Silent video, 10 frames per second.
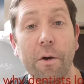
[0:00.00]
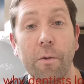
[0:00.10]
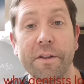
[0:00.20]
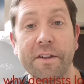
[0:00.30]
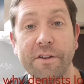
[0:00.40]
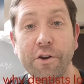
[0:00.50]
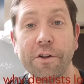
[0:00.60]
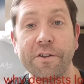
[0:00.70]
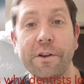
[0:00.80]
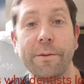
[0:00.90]
Whilst it's
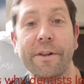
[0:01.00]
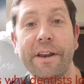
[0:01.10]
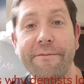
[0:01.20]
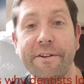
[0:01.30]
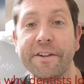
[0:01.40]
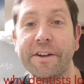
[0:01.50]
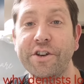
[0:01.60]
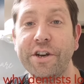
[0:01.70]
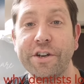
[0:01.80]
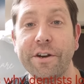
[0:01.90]
not suitable in every
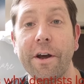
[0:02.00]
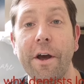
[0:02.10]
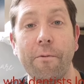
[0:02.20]
situation,